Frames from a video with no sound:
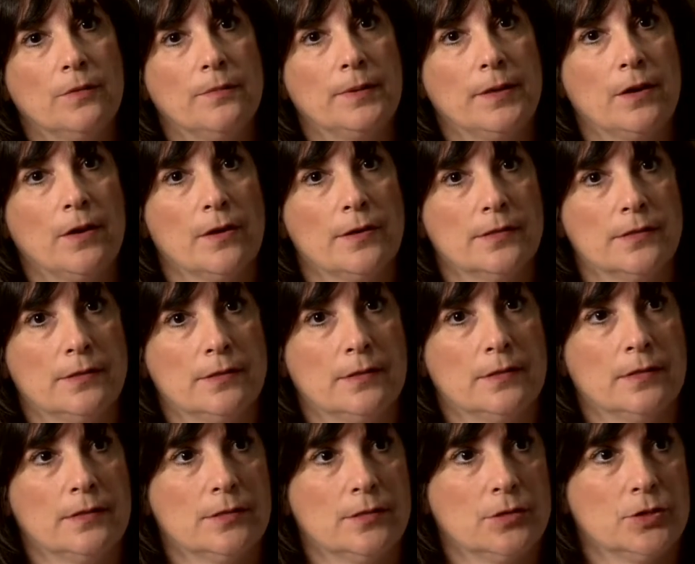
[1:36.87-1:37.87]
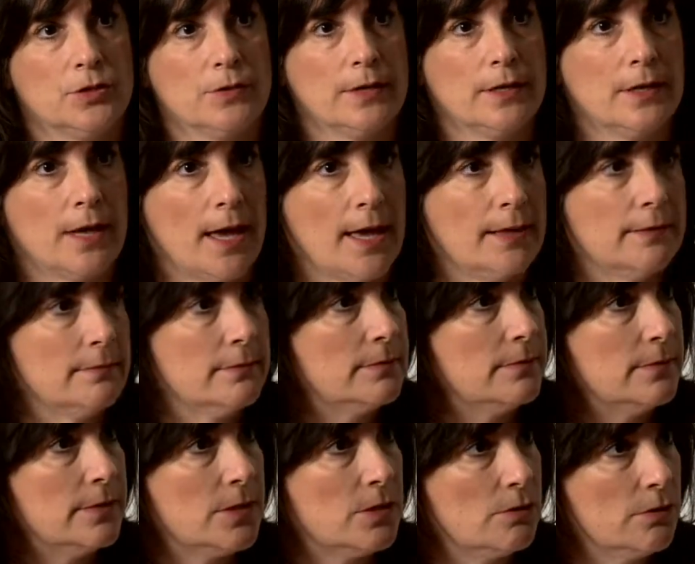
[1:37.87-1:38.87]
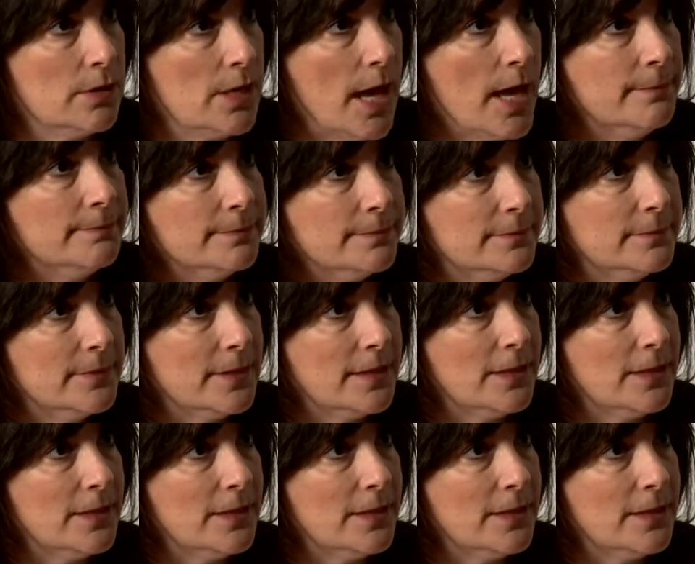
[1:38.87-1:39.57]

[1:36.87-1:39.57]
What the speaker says: because the surgery got screwed up,